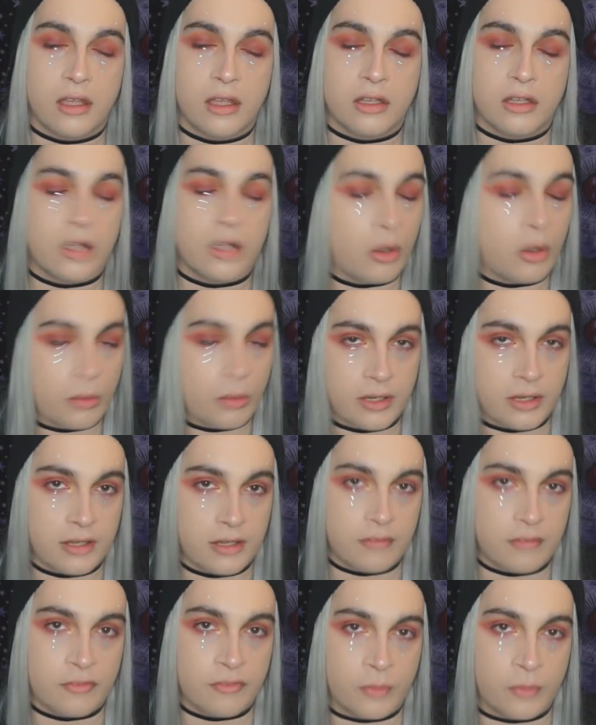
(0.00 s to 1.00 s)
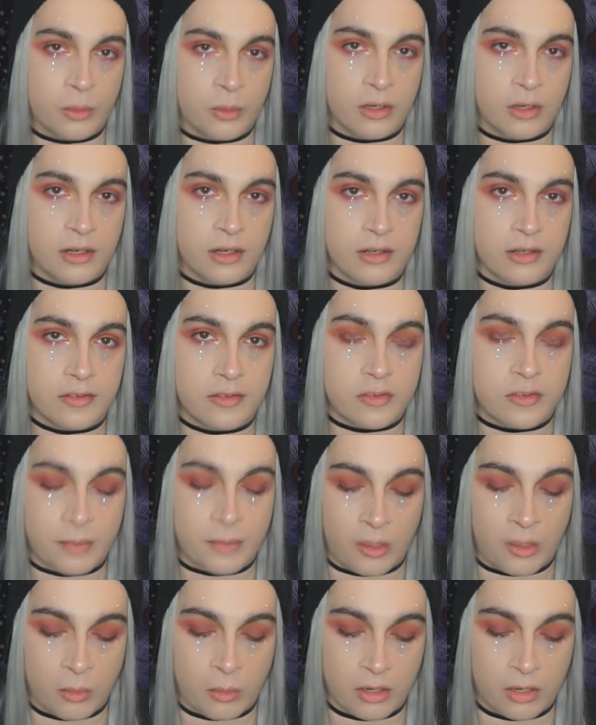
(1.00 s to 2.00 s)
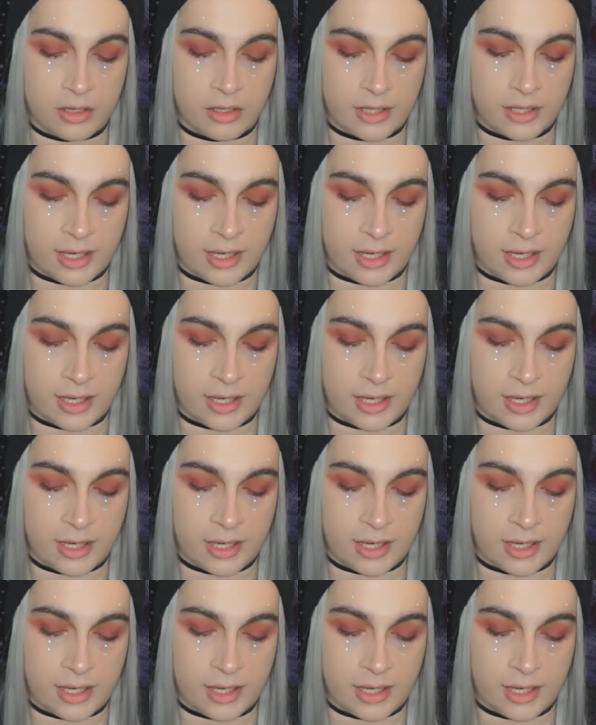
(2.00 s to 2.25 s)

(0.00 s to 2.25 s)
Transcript: coded for spell work